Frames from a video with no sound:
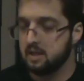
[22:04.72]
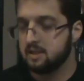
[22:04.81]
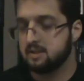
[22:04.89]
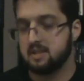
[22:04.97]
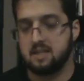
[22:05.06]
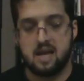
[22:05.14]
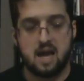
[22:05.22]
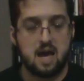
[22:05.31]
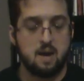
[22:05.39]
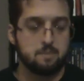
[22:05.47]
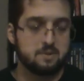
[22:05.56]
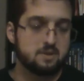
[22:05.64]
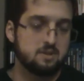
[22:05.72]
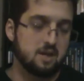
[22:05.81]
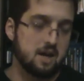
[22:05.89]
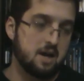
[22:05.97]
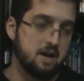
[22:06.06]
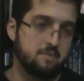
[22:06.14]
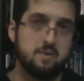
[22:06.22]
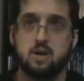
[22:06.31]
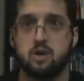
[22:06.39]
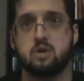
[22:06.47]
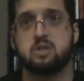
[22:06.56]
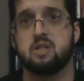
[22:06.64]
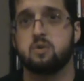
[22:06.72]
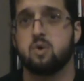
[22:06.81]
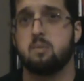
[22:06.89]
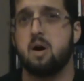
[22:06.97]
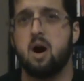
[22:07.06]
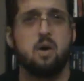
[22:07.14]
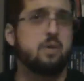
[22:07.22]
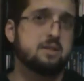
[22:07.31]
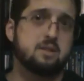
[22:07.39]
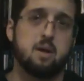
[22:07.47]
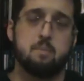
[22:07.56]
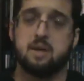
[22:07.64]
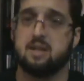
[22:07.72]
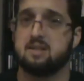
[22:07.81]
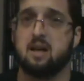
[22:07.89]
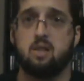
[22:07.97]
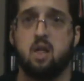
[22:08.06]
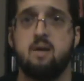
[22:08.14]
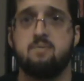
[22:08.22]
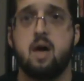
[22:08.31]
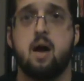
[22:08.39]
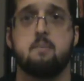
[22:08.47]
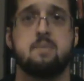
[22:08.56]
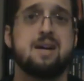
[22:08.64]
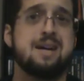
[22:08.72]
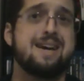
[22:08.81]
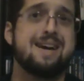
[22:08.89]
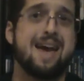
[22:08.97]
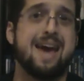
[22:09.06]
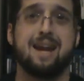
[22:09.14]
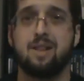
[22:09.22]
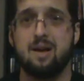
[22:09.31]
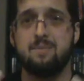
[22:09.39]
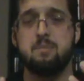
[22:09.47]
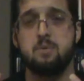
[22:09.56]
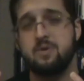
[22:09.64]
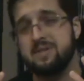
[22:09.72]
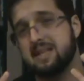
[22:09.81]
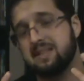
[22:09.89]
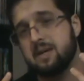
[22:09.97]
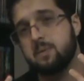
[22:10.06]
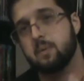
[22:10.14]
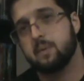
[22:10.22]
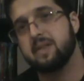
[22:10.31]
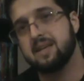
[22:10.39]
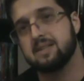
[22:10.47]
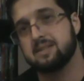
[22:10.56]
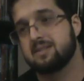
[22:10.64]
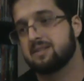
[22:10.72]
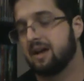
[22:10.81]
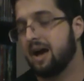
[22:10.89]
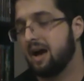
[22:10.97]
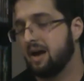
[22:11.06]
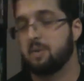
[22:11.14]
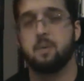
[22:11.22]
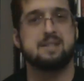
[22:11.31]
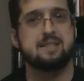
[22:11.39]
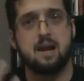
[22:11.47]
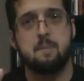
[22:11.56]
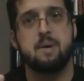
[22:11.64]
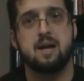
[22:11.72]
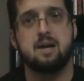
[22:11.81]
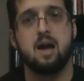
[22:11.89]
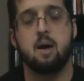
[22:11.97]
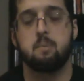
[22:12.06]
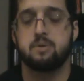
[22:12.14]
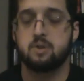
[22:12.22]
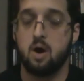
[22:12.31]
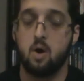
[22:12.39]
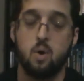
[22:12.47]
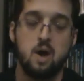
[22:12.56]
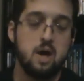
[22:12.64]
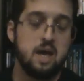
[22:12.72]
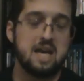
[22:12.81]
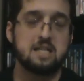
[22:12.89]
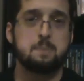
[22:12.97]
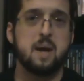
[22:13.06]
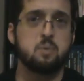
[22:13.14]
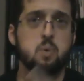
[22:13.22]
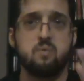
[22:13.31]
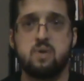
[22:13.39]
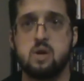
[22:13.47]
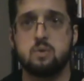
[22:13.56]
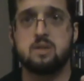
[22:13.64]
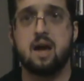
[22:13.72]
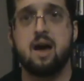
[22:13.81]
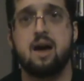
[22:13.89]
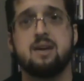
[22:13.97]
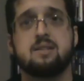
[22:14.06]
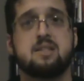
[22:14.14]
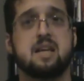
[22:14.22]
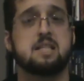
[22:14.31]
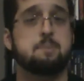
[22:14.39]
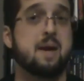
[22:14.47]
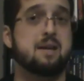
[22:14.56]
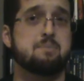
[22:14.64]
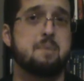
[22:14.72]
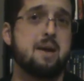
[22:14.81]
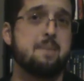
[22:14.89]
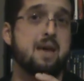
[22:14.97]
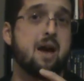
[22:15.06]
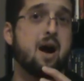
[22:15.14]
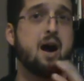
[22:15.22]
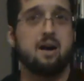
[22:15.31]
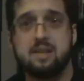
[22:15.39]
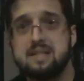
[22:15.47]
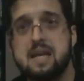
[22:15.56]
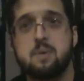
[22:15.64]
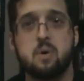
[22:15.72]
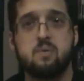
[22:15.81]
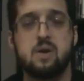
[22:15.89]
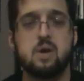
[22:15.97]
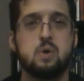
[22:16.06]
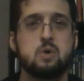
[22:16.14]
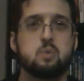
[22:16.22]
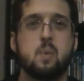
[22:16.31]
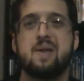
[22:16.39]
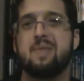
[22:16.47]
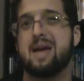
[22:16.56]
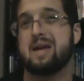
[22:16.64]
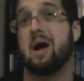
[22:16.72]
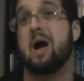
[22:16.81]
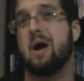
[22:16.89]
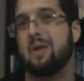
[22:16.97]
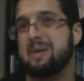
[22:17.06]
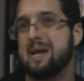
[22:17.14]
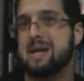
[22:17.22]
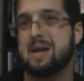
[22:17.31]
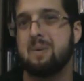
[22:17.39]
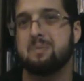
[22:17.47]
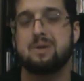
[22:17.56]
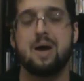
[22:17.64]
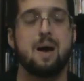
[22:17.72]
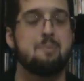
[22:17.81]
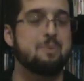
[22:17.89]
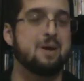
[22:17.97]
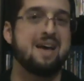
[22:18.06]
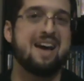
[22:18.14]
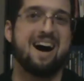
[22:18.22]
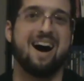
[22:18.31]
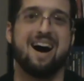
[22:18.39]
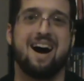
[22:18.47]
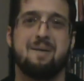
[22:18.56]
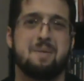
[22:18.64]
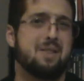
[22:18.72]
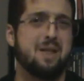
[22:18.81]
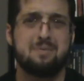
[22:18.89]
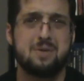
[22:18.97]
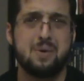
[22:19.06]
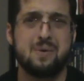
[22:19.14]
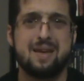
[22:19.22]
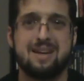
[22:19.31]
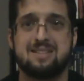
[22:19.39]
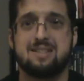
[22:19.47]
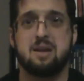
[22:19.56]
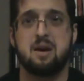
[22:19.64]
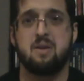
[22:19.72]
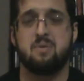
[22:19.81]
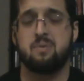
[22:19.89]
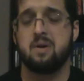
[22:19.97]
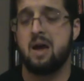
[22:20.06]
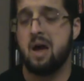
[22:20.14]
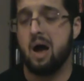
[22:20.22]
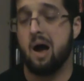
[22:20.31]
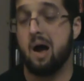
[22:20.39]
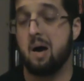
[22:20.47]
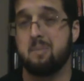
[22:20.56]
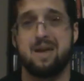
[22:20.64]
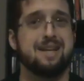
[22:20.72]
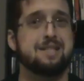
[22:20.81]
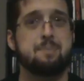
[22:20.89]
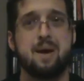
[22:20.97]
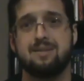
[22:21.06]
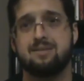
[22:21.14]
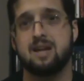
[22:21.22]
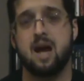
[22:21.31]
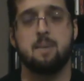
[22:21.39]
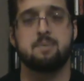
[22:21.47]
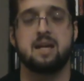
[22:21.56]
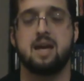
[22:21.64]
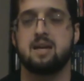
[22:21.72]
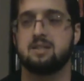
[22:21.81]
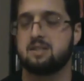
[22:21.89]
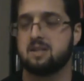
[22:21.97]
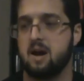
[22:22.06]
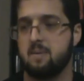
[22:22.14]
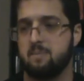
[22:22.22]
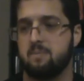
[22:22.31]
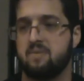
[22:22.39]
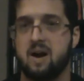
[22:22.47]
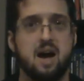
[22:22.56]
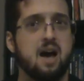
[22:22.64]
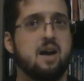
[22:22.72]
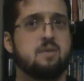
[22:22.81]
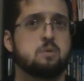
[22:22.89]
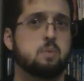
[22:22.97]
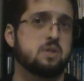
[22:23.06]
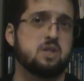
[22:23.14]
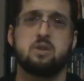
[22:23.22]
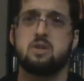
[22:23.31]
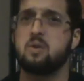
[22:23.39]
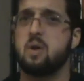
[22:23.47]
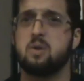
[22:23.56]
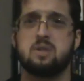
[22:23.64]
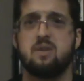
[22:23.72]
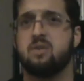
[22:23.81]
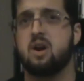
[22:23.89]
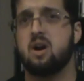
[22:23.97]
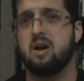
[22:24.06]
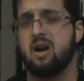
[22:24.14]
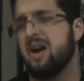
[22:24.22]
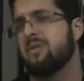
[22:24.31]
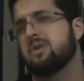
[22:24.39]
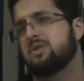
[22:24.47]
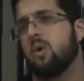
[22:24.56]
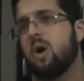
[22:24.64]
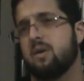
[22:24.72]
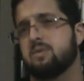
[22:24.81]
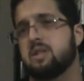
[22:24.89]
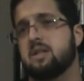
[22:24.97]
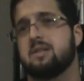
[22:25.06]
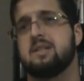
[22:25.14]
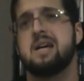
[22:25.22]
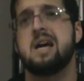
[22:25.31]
Synapse, Vinegar Syndrome, all these companies. I love them. And I love the movies that they release, the ones that I pick up. So expect reviews, guys. Expect maybe holiday reviews when, like, a holiday comes up. I love doing that stuff. Expect top 10s, top 5s, which I'll do those every so often.